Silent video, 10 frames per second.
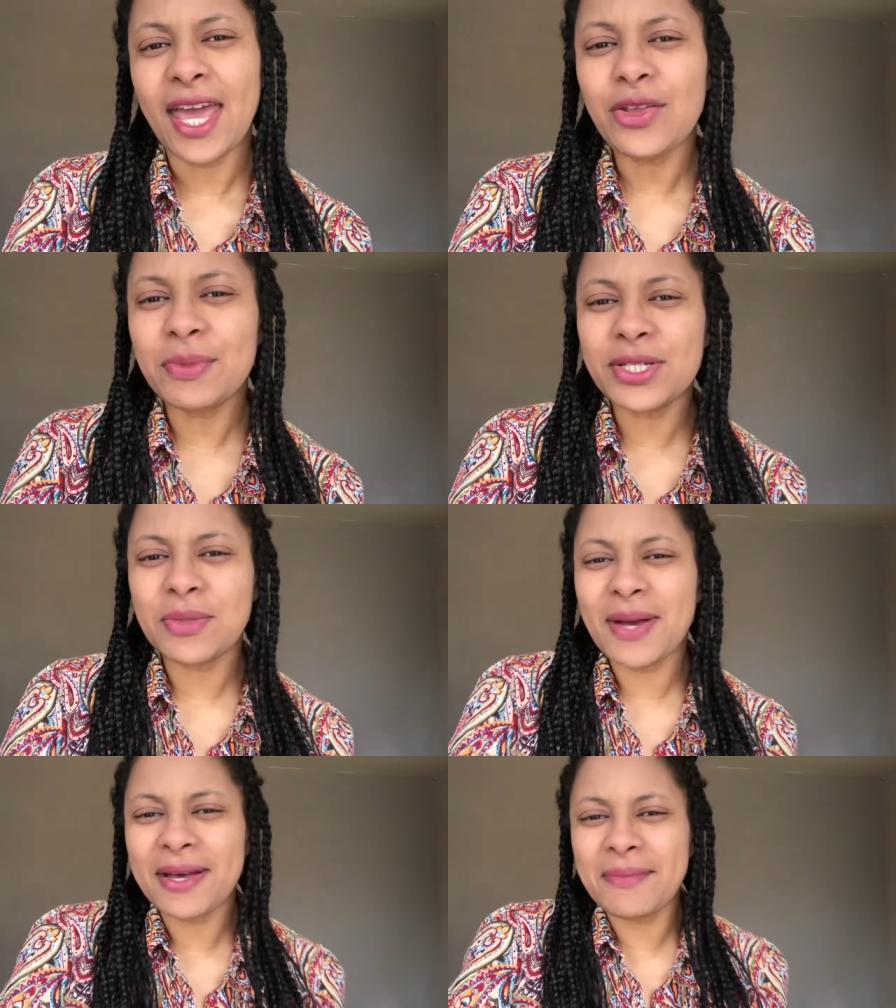there
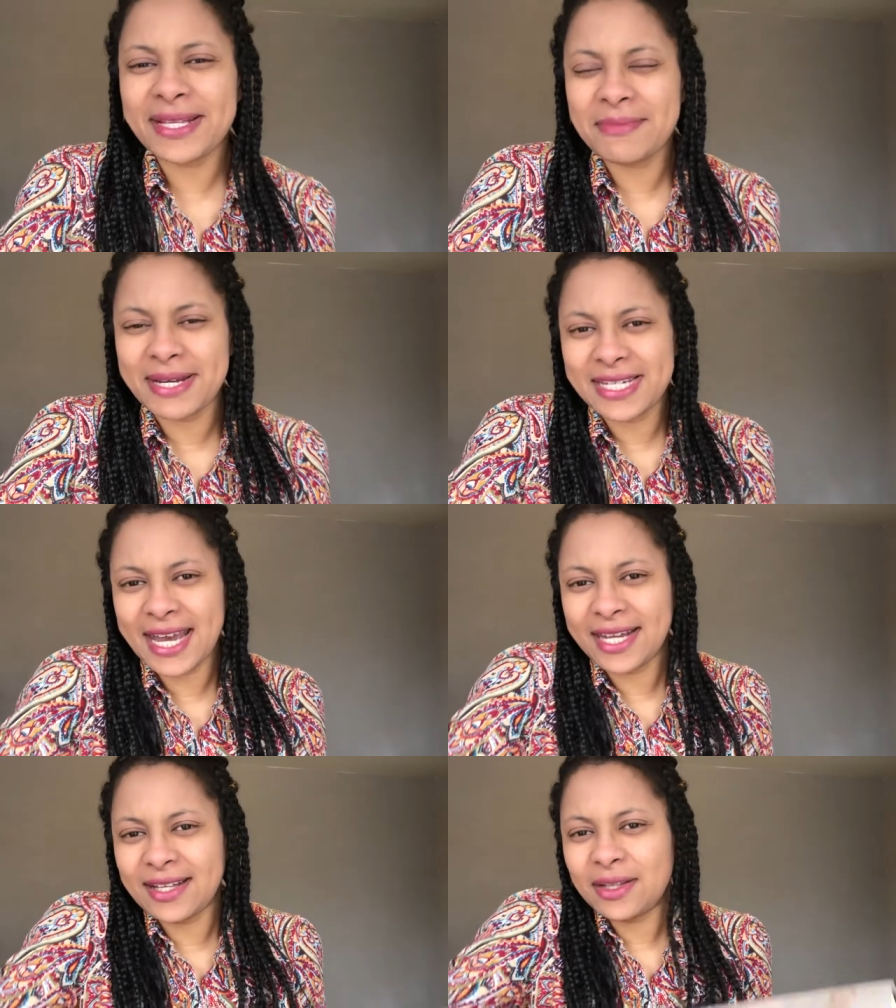welcome back to my
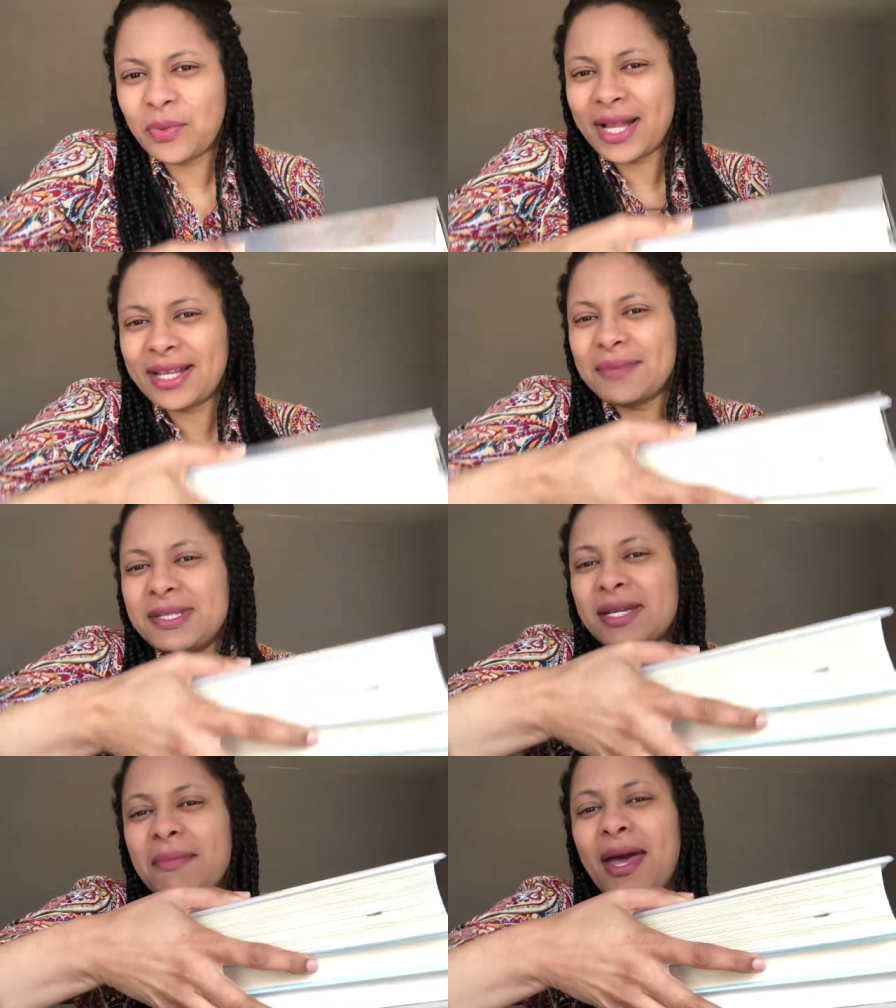channel welcome
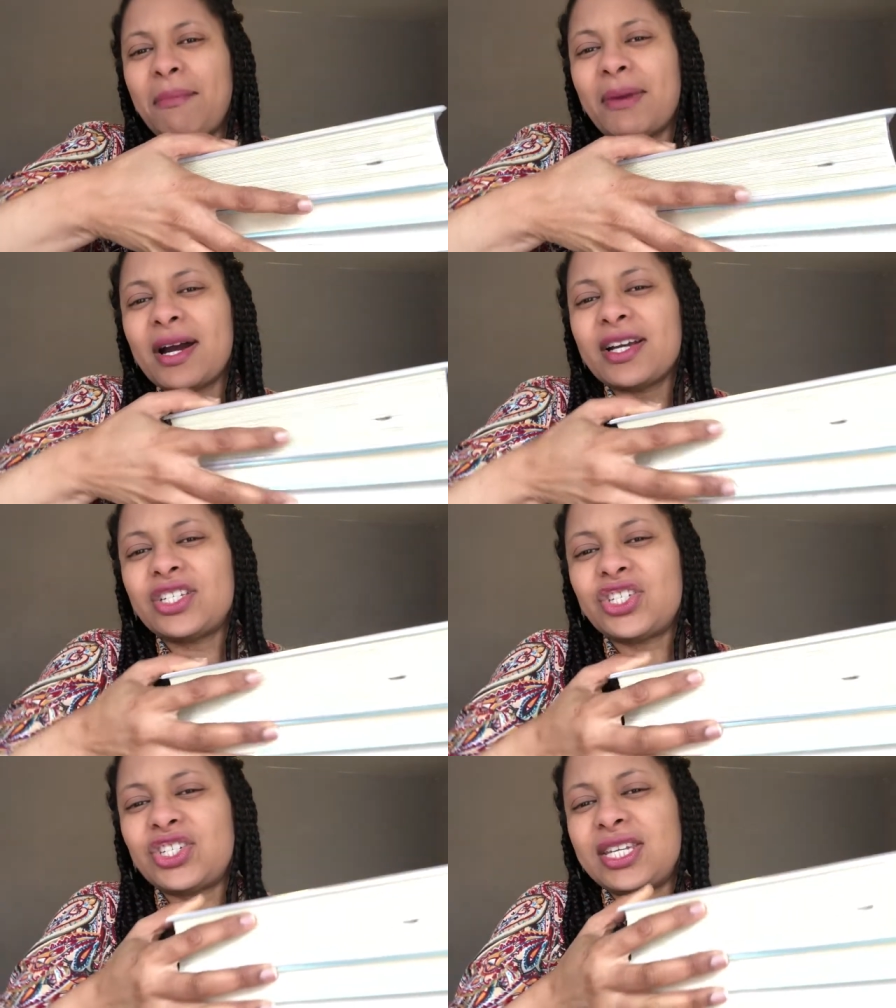to my
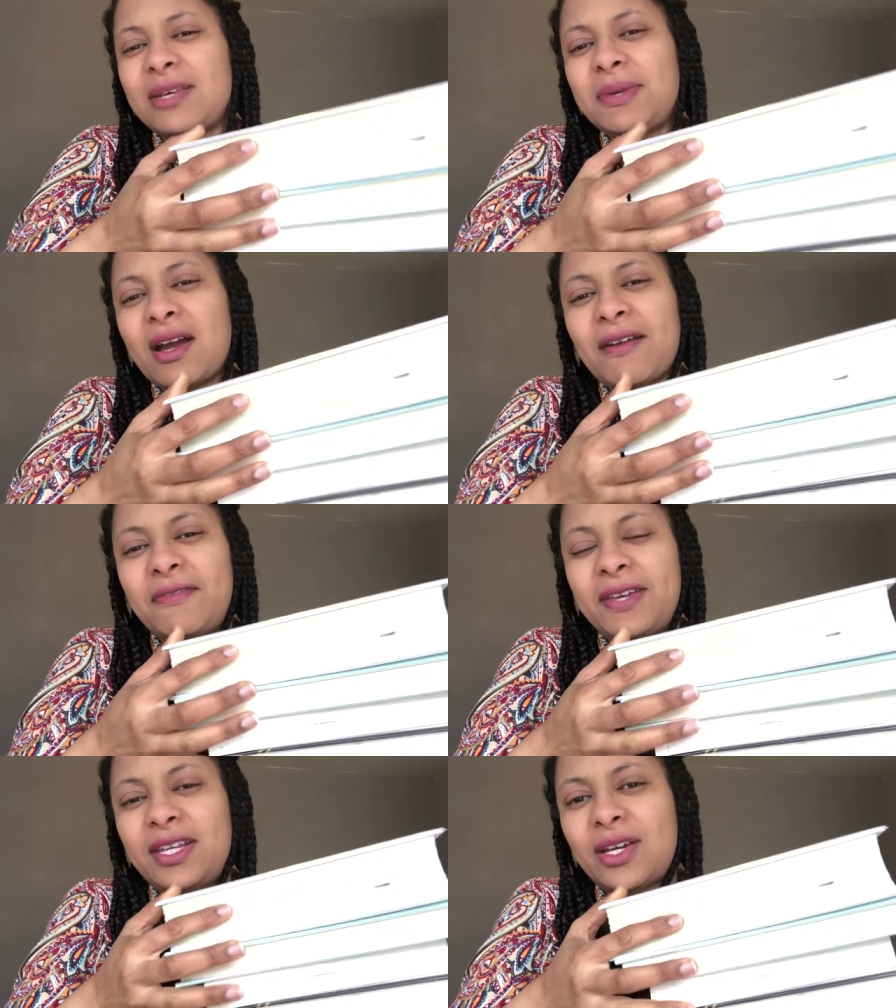March TBR
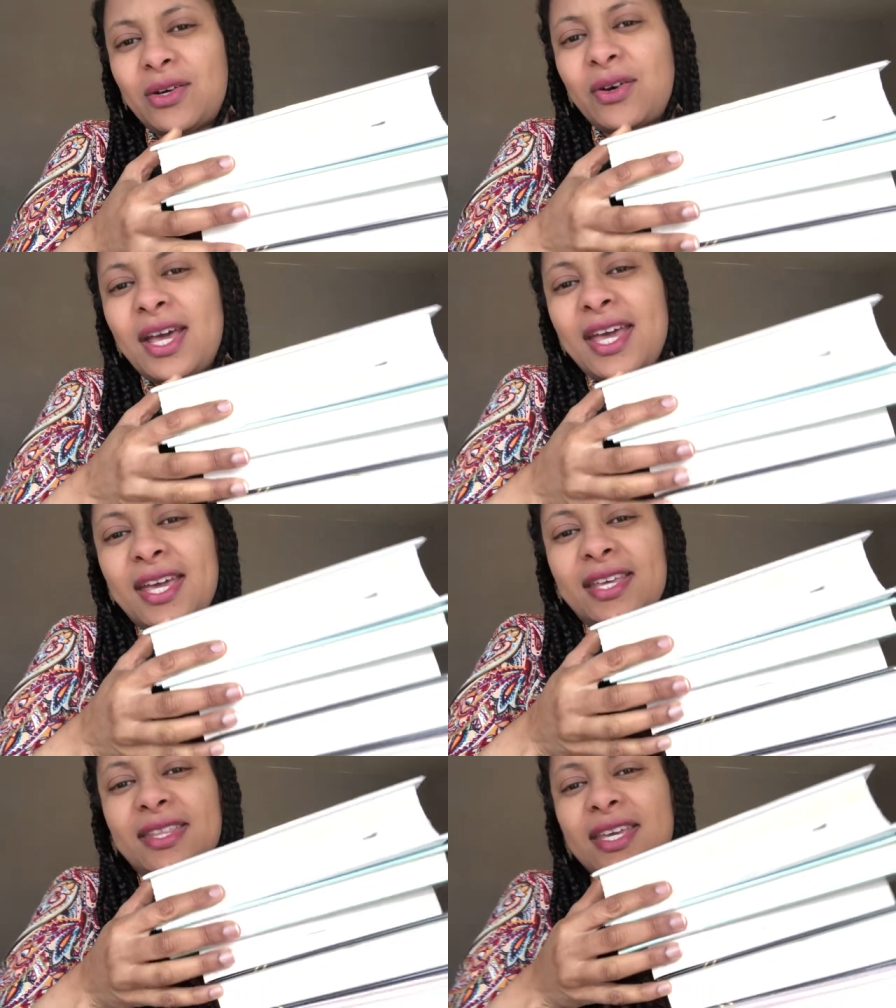video
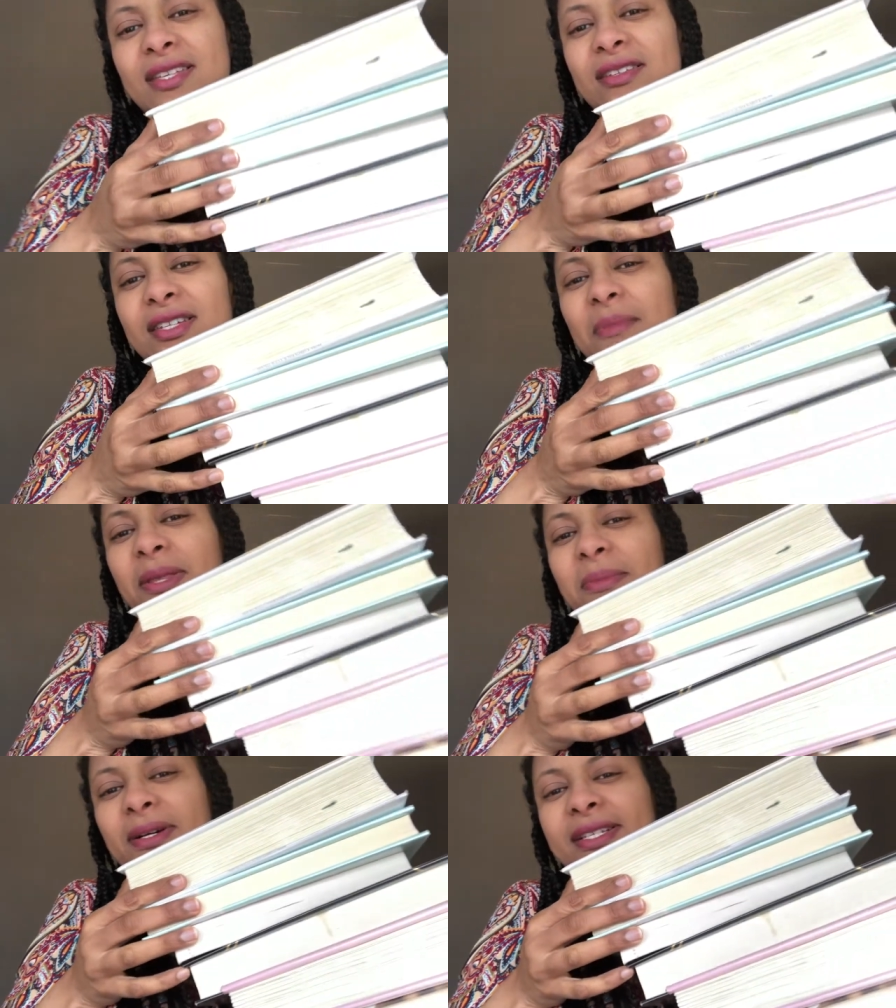these are some of
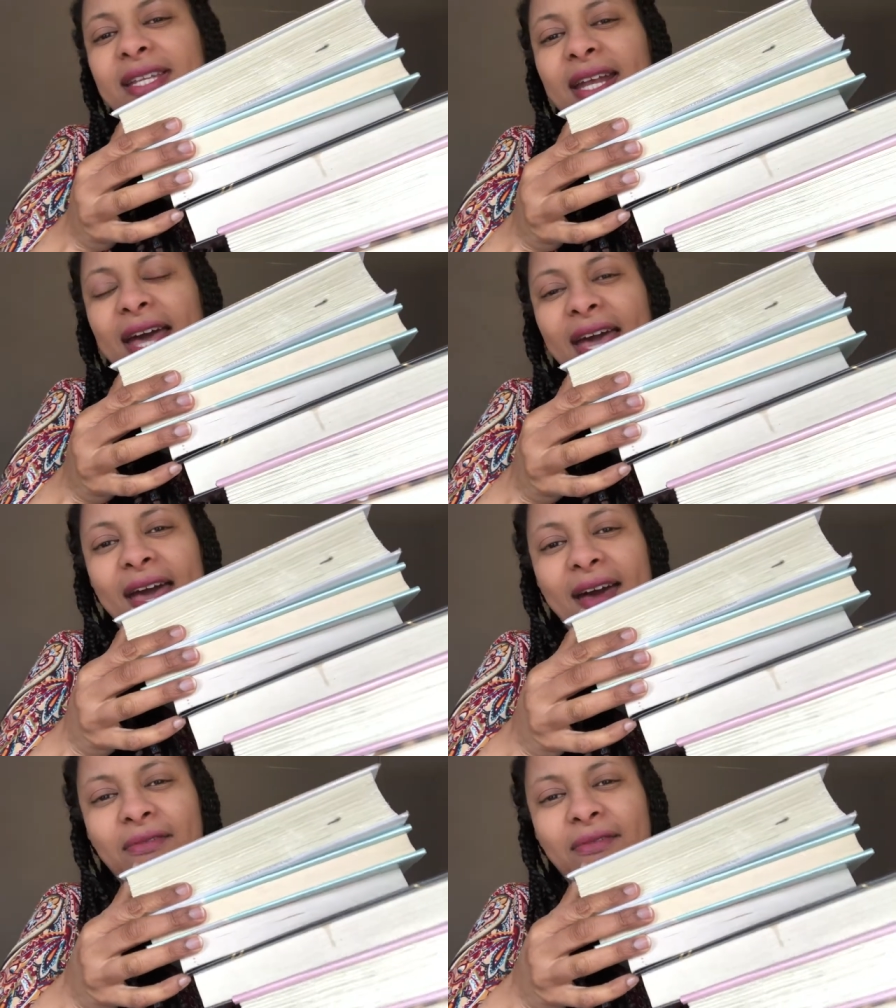the books that I have